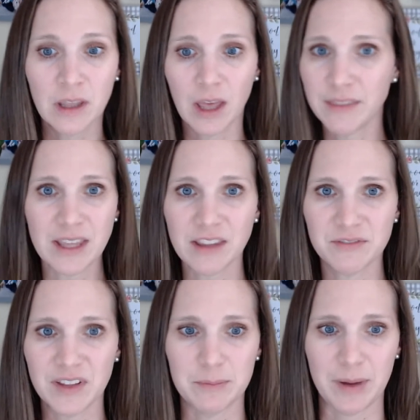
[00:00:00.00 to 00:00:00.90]
and then get
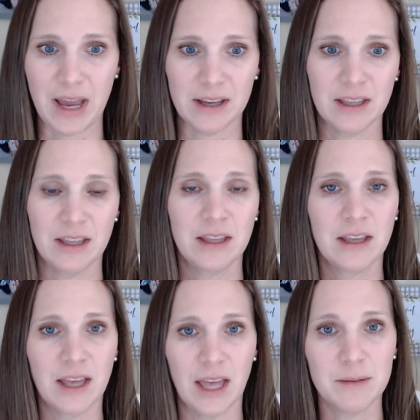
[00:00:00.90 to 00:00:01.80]
feedback
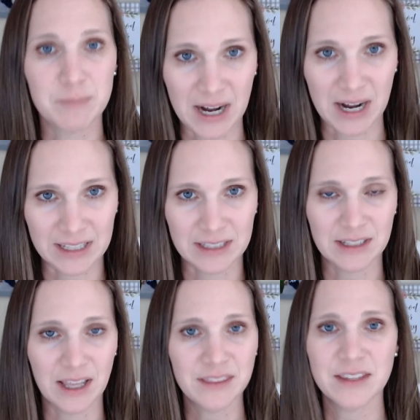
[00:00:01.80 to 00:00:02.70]
and buy-in
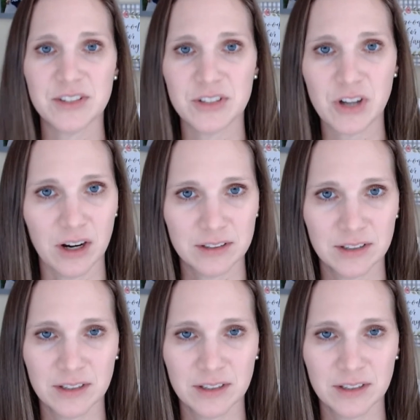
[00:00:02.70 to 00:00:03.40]
and then start.